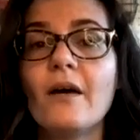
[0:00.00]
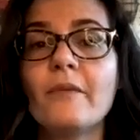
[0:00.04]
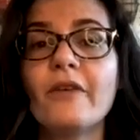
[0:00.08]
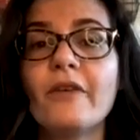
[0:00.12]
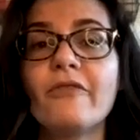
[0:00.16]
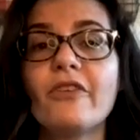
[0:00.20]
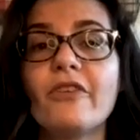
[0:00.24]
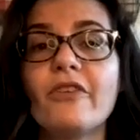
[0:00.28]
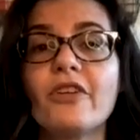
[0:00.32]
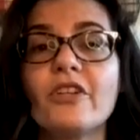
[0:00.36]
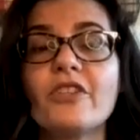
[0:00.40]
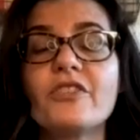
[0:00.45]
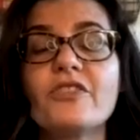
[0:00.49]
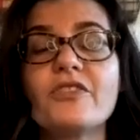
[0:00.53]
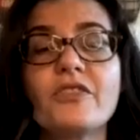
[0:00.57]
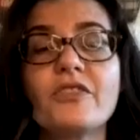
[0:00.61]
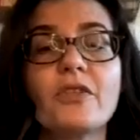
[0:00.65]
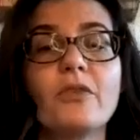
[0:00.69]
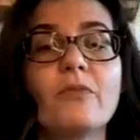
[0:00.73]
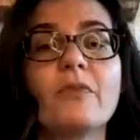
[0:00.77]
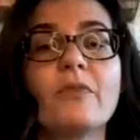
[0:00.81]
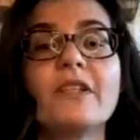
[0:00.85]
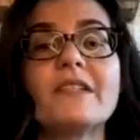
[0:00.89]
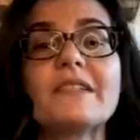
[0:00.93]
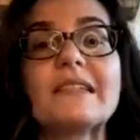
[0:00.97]
if you're
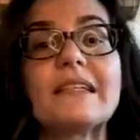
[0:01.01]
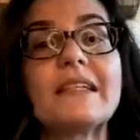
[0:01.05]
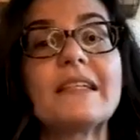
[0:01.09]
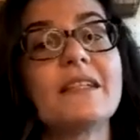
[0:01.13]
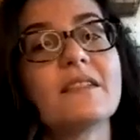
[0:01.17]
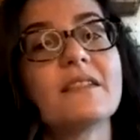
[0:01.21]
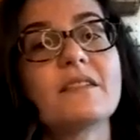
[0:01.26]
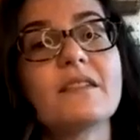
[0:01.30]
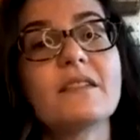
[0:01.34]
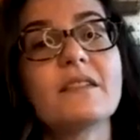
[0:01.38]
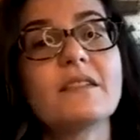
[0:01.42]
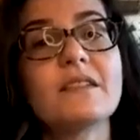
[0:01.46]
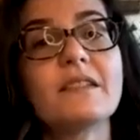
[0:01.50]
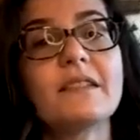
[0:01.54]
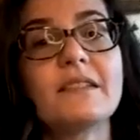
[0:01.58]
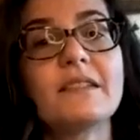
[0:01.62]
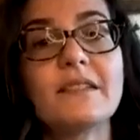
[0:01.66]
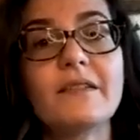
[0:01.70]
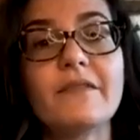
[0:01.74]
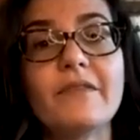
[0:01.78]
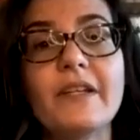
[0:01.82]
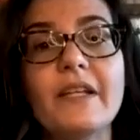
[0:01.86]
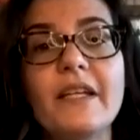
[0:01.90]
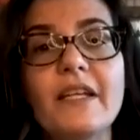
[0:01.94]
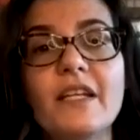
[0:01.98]
concerned with skin
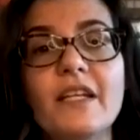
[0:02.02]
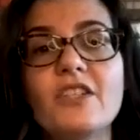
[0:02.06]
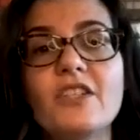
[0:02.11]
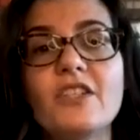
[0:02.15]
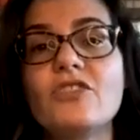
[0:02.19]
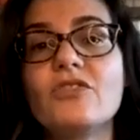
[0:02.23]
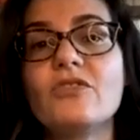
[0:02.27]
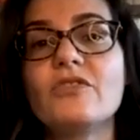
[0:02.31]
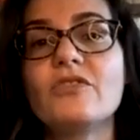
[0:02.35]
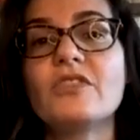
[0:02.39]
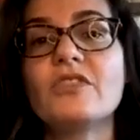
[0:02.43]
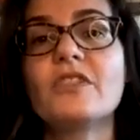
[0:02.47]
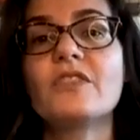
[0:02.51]
sensitivity issues,